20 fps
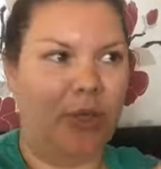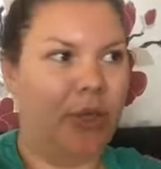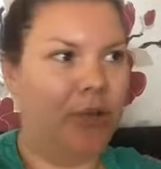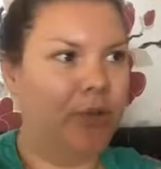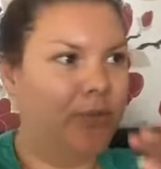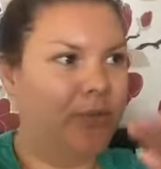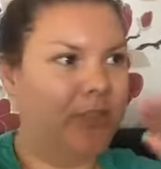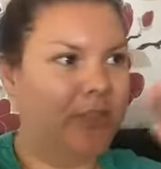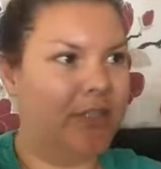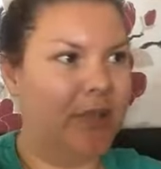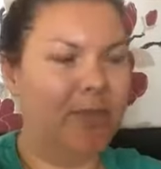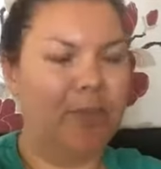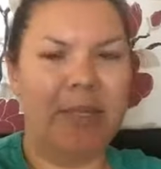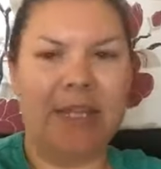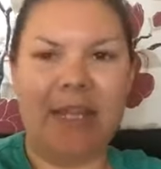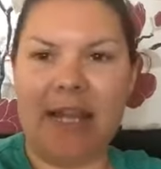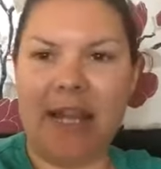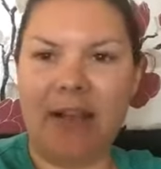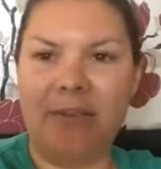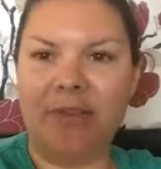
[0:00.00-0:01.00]

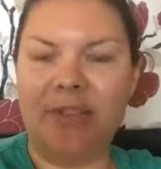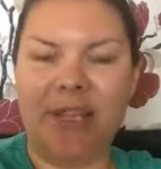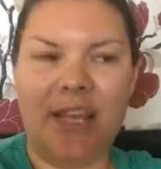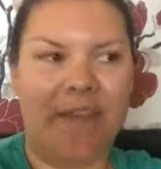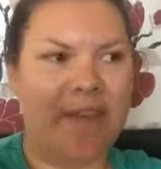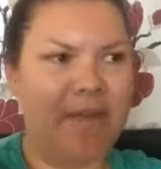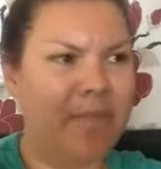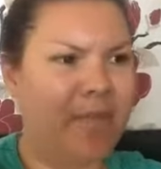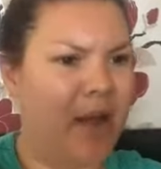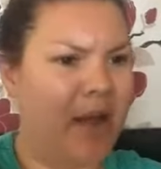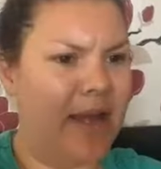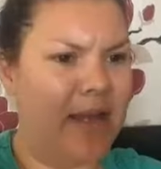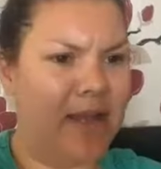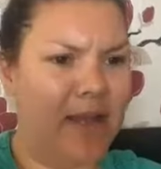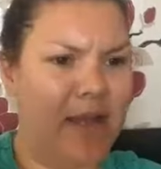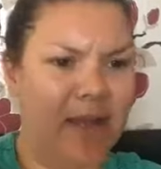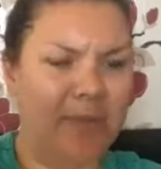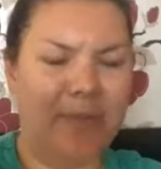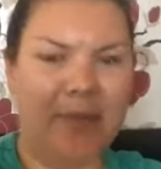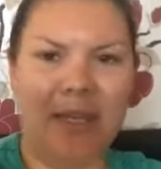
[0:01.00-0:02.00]
Somebody else, they might
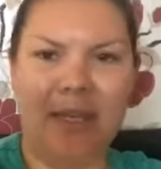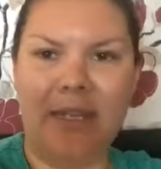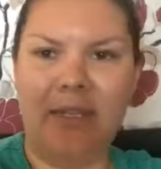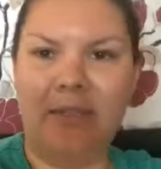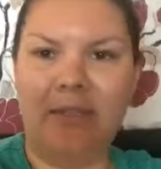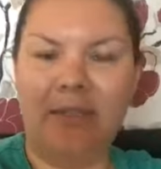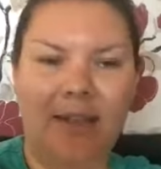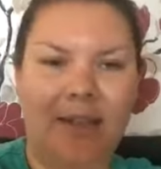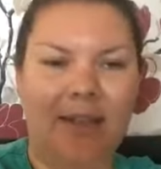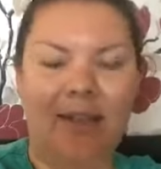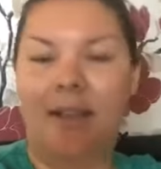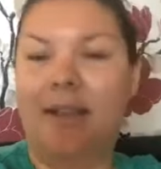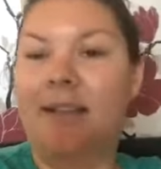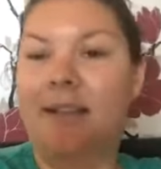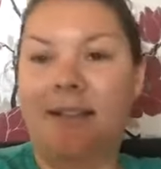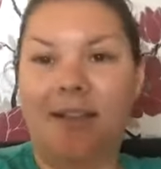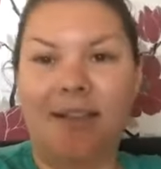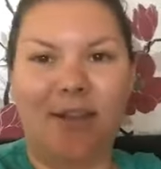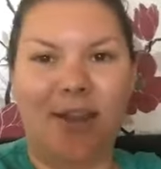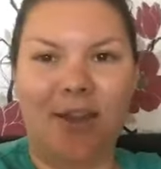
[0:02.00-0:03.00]
come in,
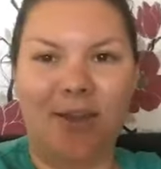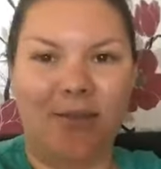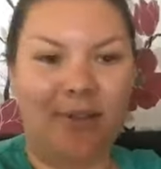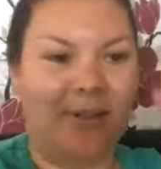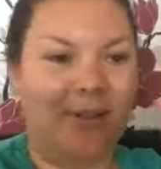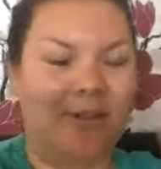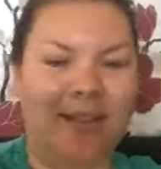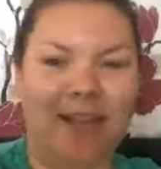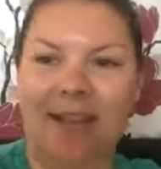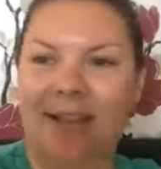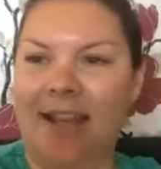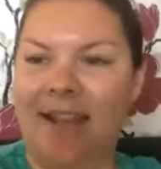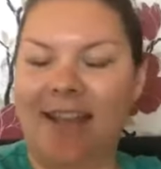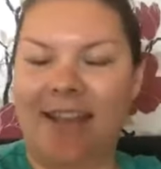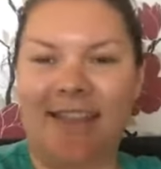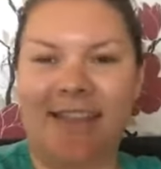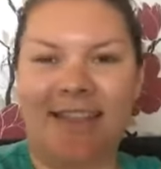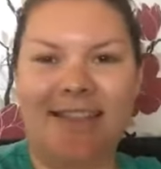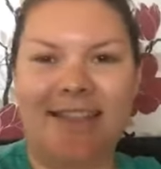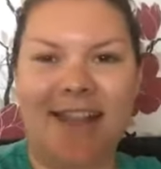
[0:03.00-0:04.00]

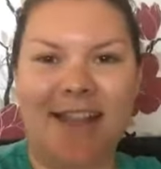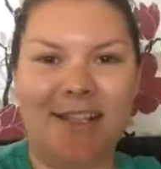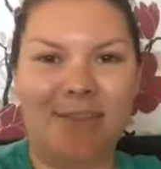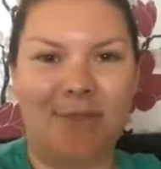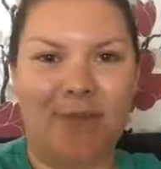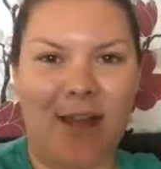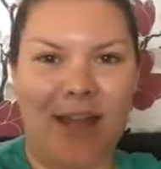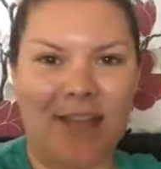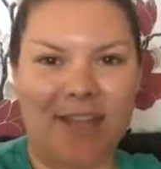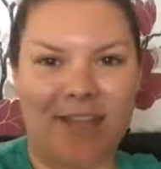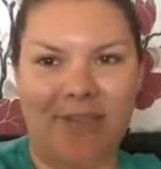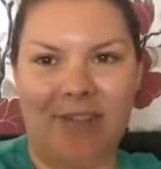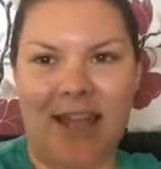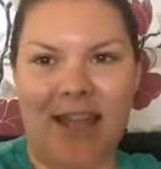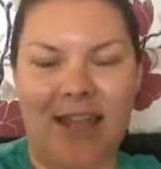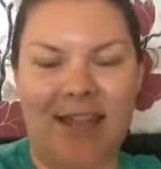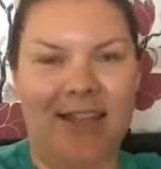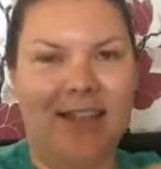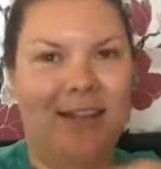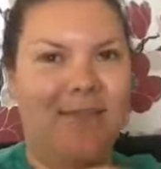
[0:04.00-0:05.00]
like in this X Factor,
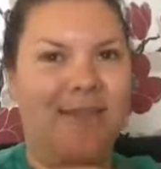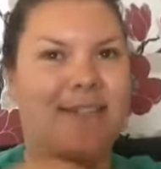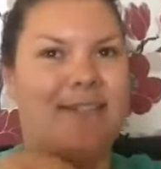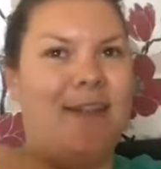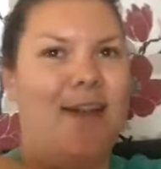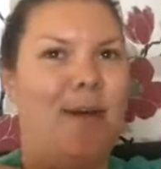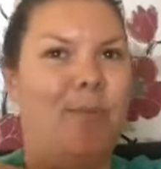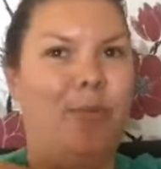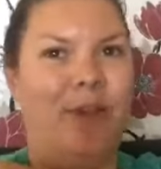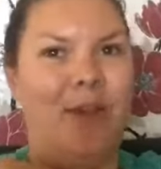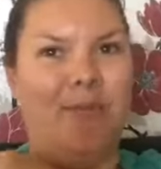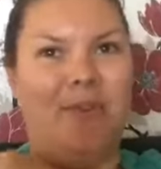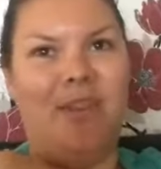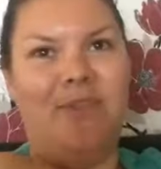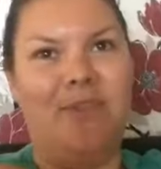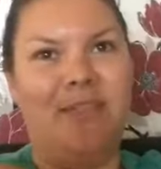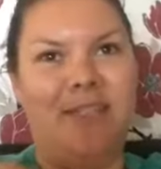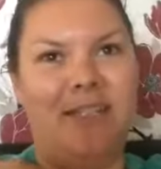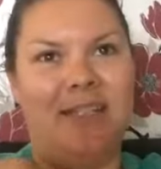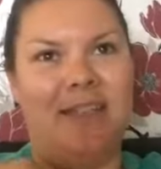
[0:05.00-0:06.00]
example that I'm
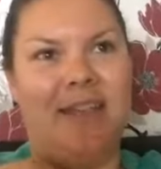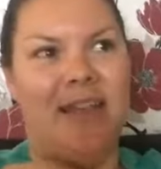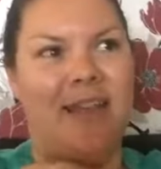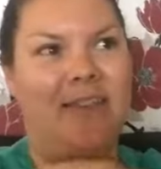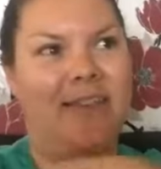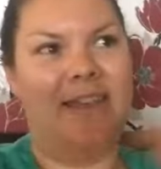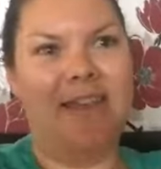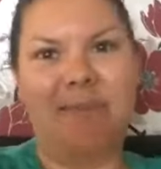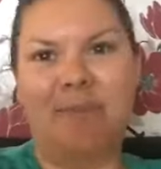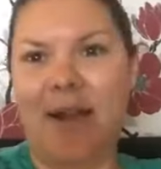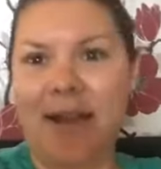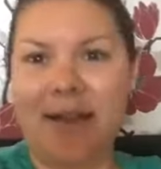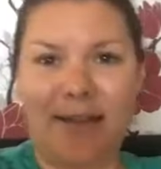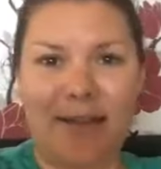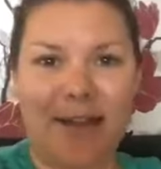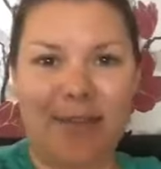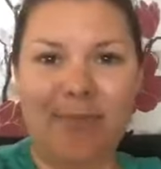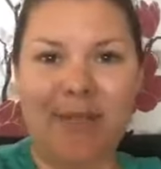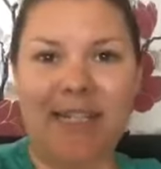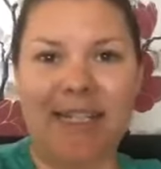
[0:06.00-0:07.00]
giving today, they might
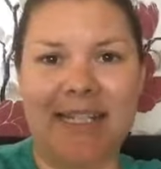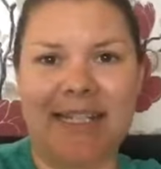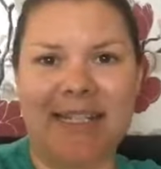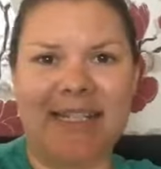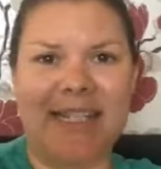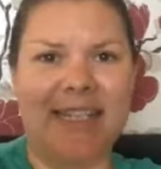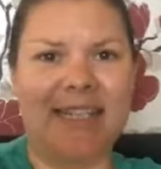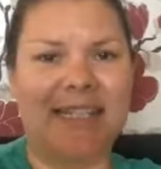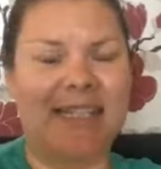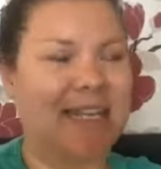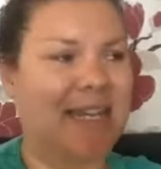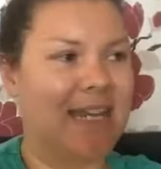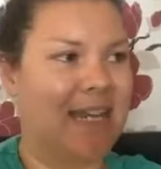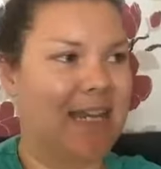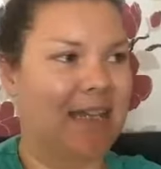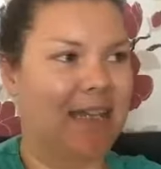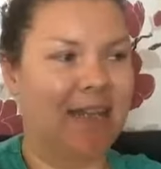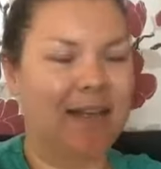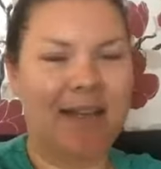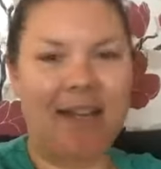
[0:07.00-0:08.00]
come in at
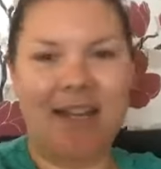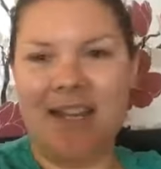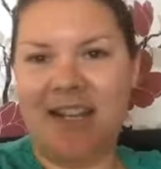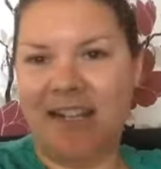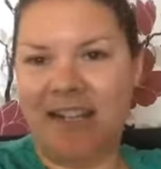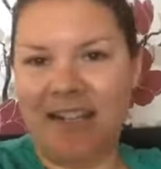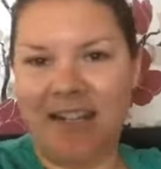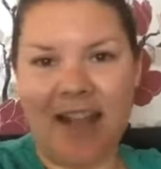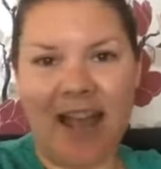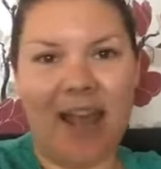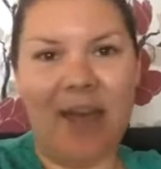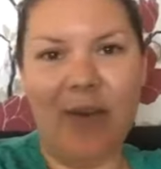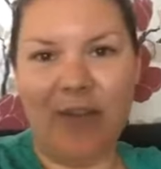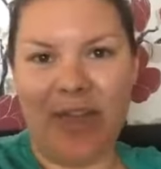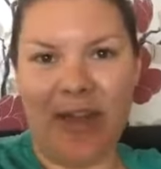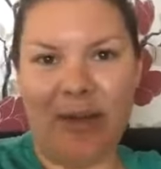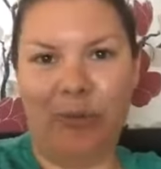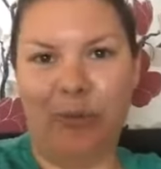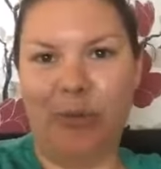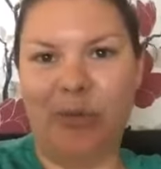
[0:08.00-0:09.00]
16, nail
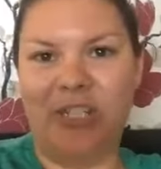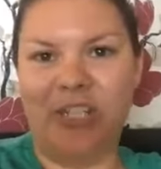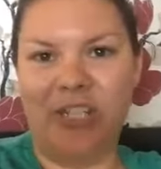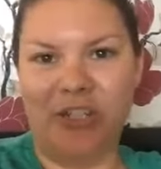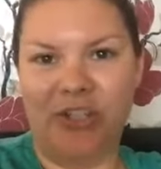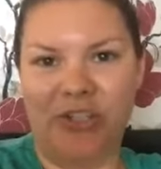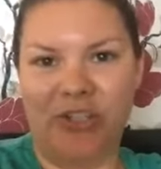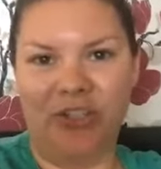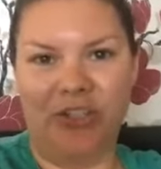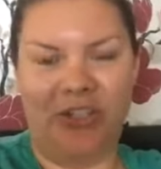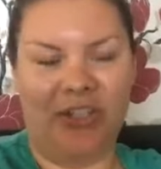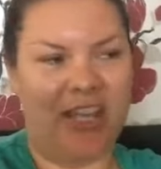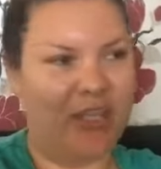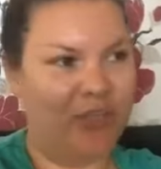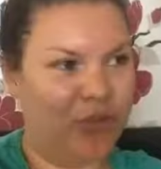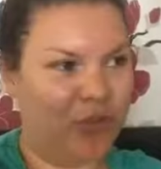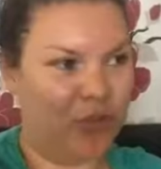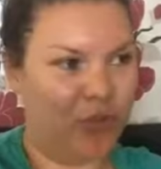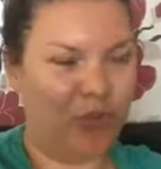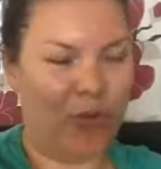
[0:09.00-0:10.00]
their audition,
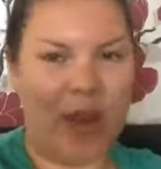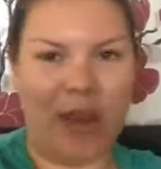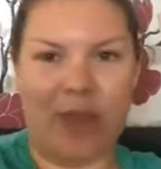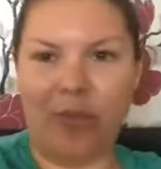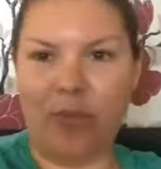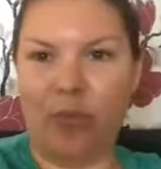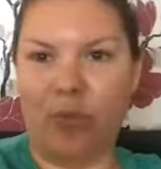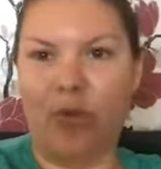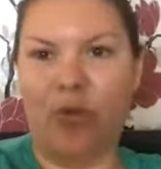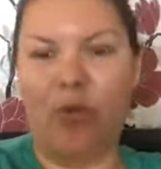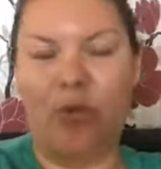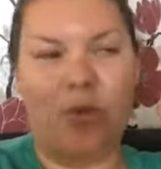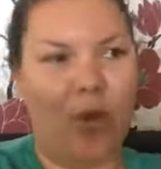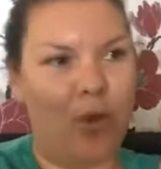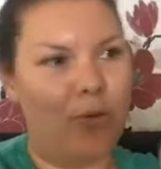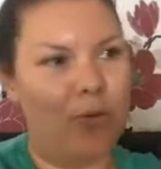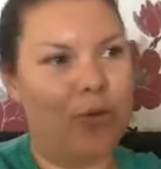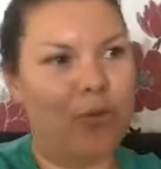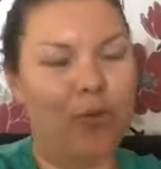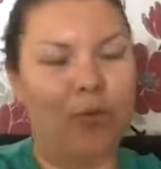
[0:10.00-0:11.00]
get straight through,
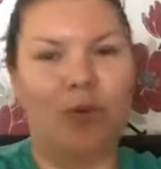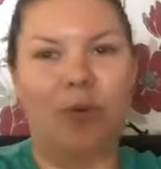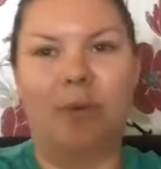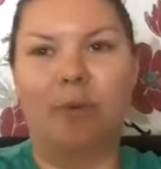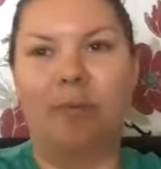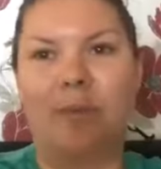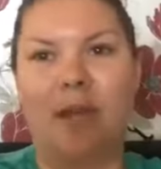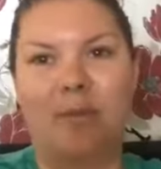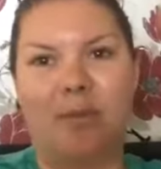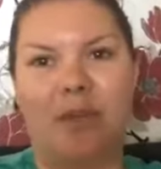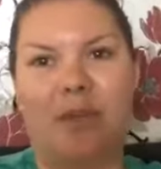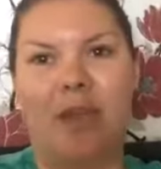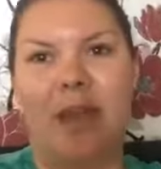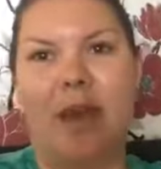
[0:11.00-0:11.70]
go through and maybe get